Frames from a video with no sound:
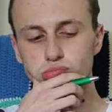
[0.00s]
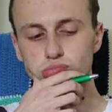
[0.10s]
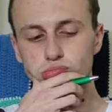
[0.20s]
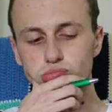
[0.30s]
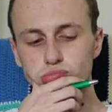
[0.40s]

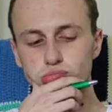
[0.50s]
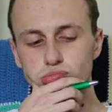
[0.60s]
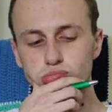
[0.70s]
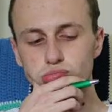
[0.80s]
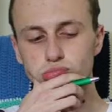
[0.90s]

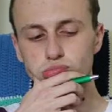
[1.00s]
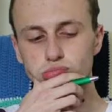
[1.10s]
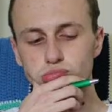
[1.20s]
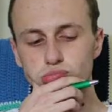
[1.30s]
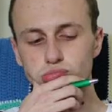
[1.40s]
excuse me,
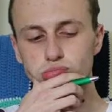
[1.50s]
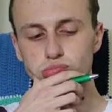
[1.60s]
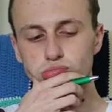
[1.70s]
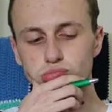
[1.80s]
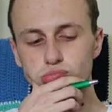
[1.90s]
Phlegm
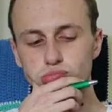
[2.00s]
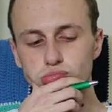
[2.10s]
City,